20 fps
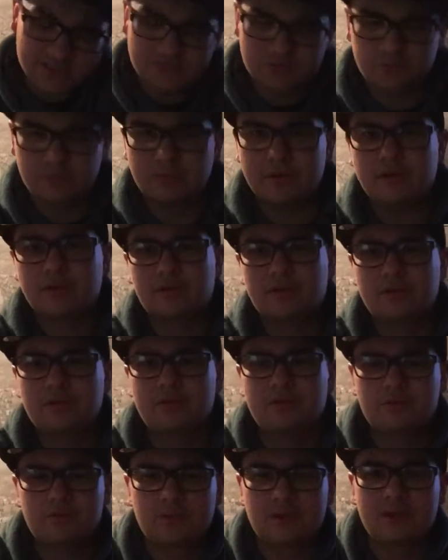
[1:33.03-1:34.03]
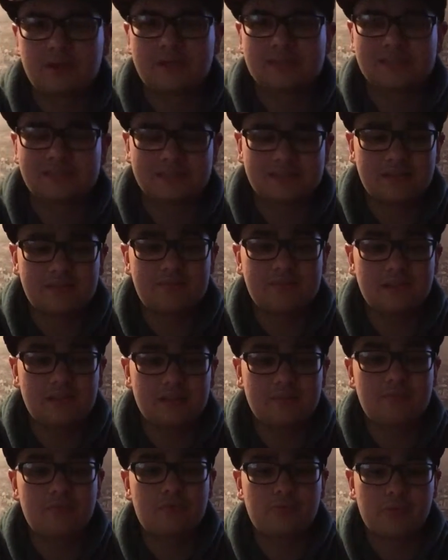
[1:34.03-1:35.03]
a reoccurring
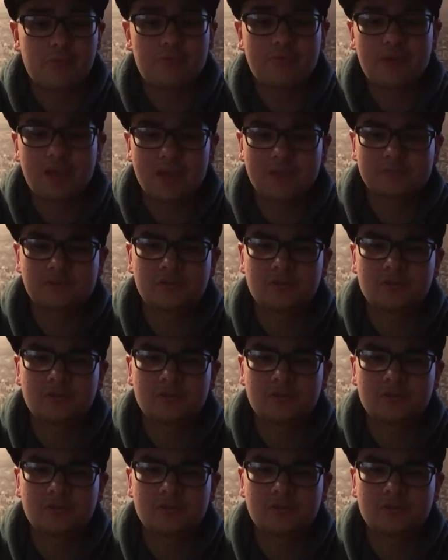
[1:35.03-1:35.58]
theme throughout the games.